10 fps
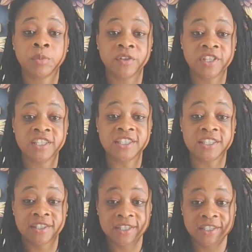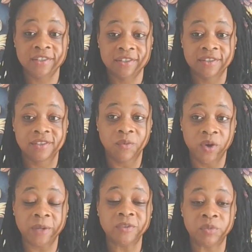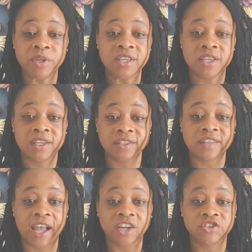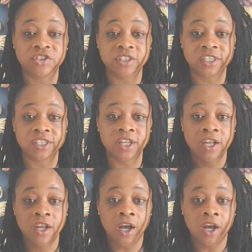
but this what I'm speaking is actually